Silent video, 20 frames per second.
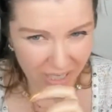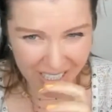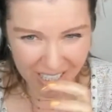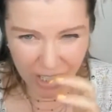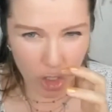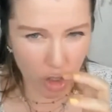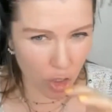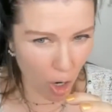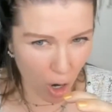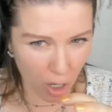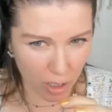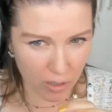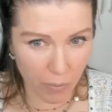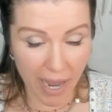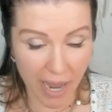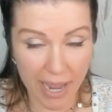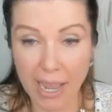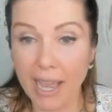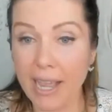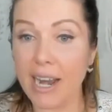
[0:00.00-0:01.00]
shocked
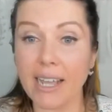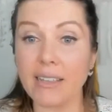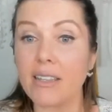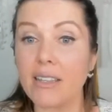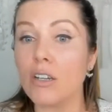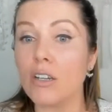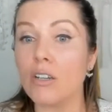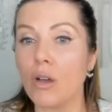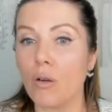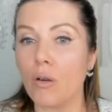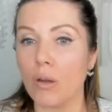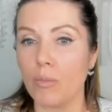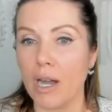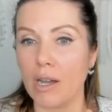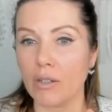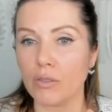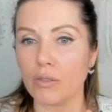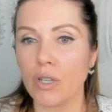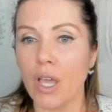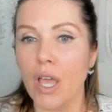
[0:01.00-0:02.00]
by, and I didn't know
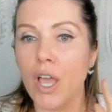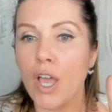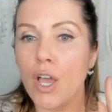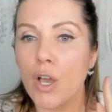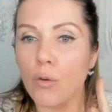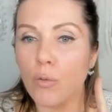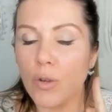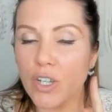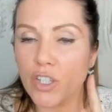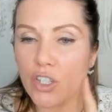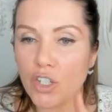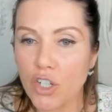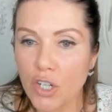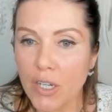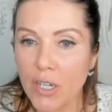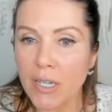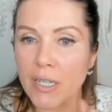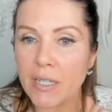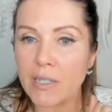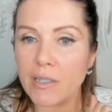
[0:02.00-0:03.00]
about, which
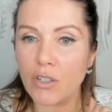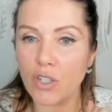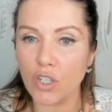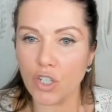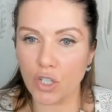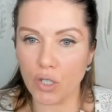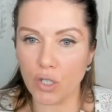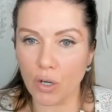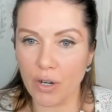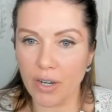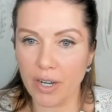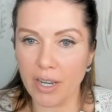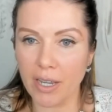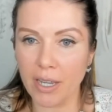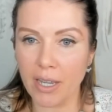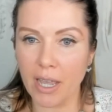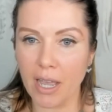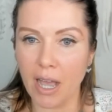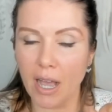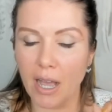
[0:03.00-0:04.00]
is the
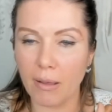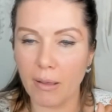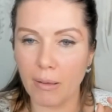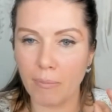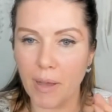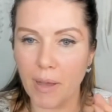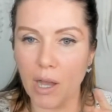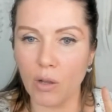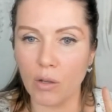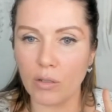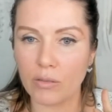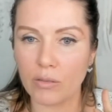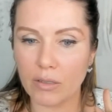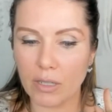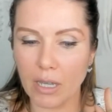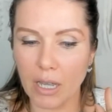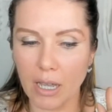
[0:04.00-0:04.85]
story about